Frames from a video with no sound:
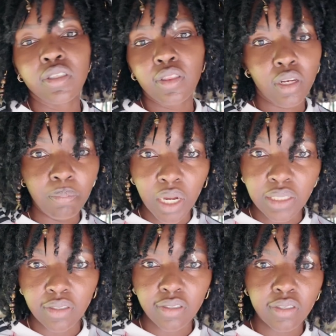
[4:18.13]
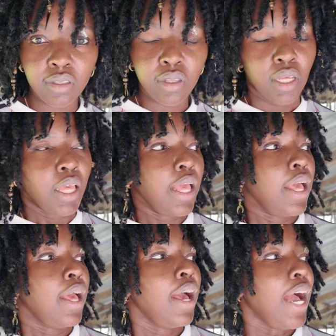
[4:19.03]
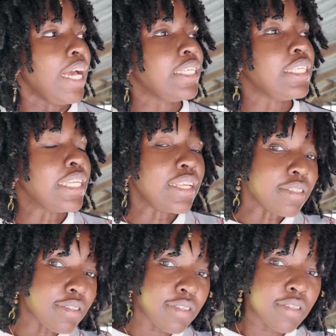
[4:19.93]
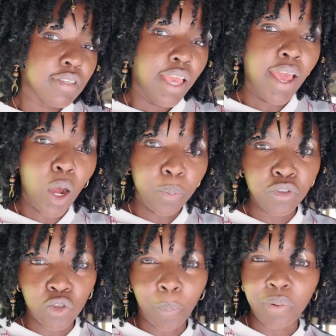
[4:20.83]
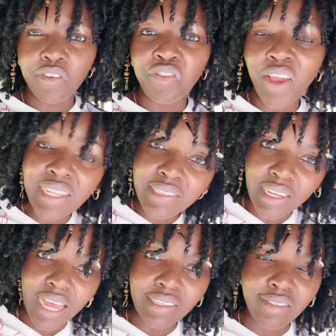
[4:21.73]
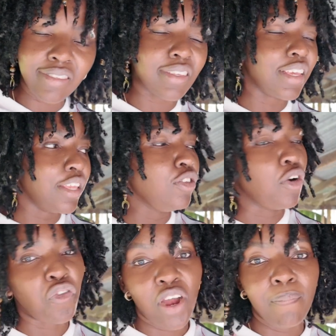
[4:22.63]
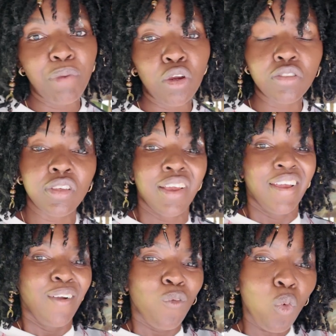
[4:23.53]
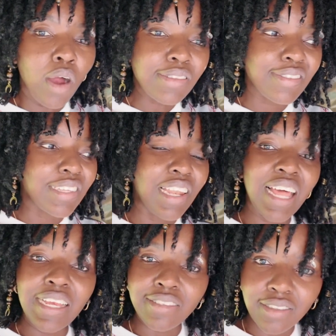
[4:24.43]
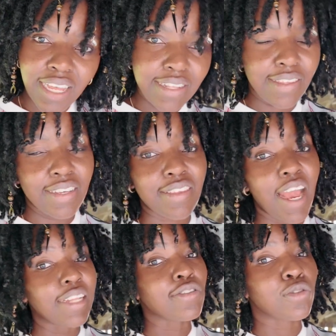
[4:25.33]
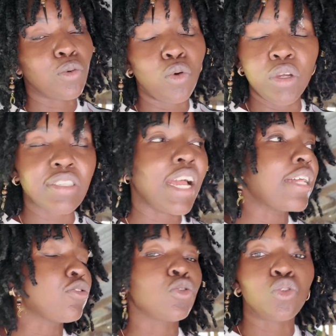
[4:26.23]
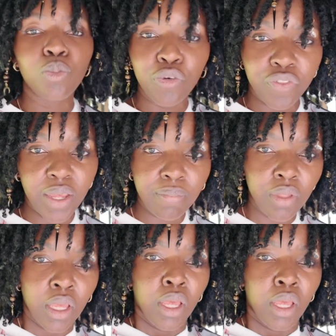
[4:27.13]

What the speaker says: in 3 months. And this helps to prevent lice in your farm, because once the lice starts, it's hard to remove them.